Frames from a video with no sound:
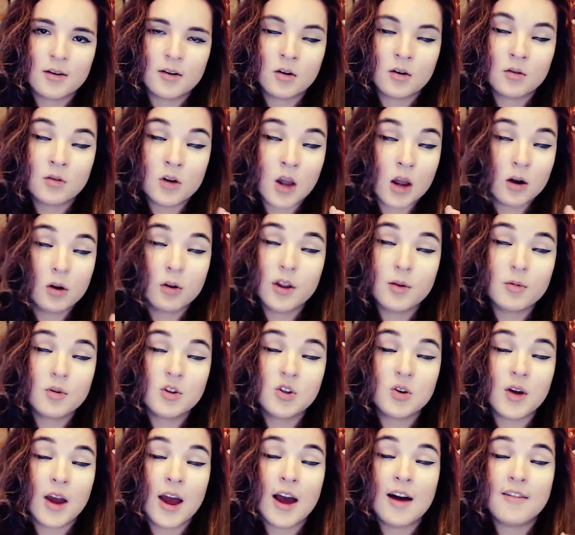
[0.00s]
not only would
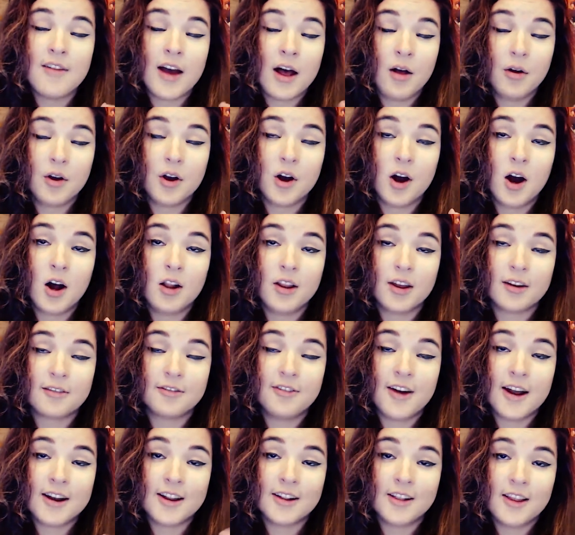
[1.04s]
you have alcoholic
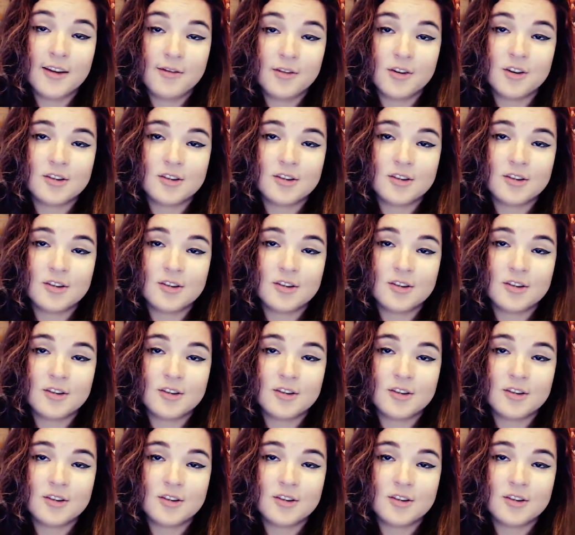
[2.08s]
fatty liver